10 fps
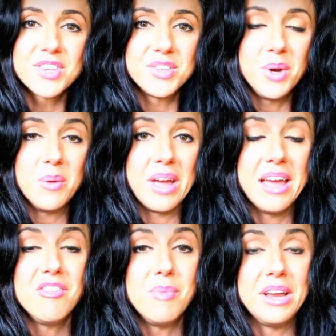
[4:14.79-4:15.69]
So anyway,
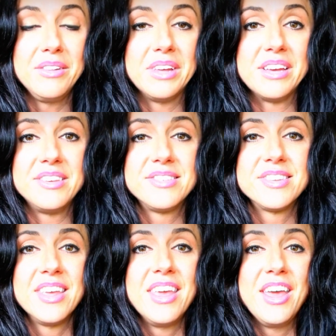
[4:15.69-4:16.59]
I have made a
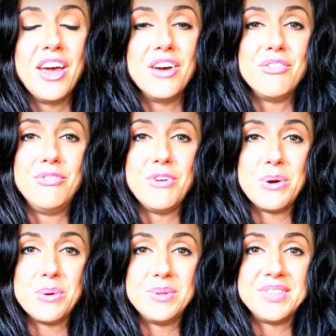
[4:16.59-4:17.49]
list of
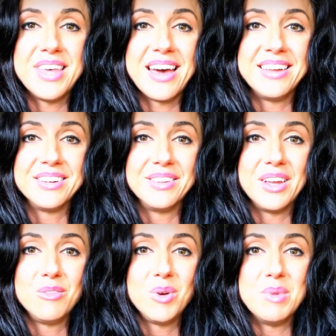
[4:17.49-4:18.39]
foods that a
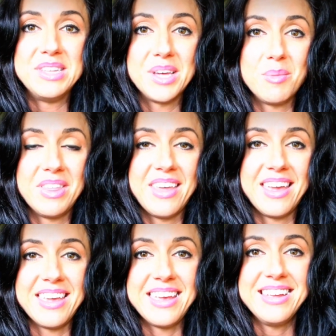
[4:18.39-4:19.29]
lot of women tell me
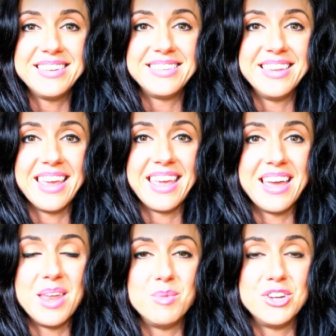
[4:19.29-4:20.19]
they eat,
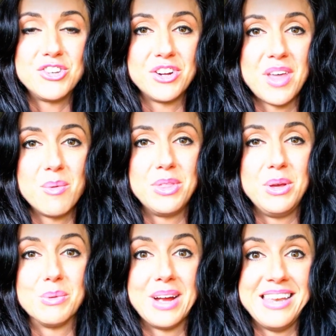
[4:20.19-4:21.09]
and I'm going to share that with
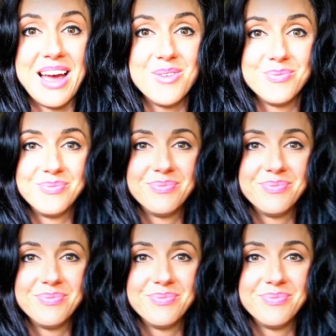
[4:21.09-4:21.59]
you right now.